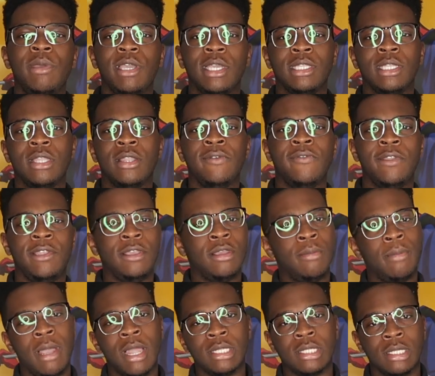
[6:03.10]
make another video
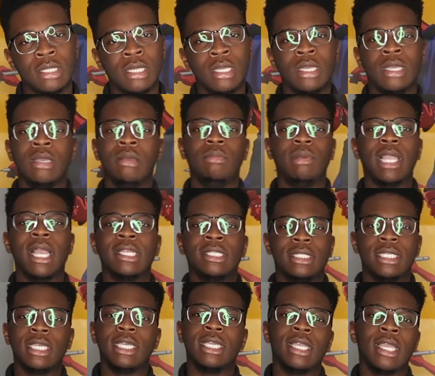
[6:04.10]
about it. But
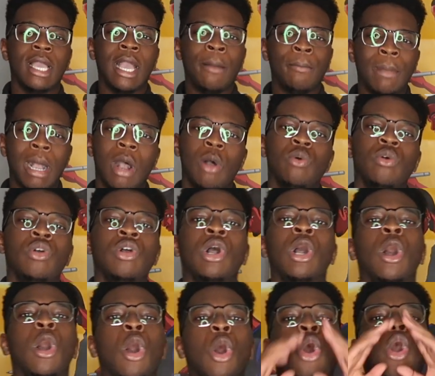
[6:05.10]
that's it. I'm out.
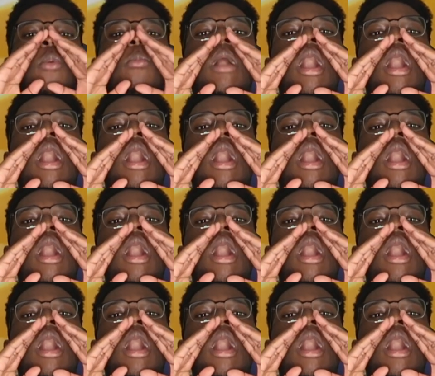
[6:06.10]
On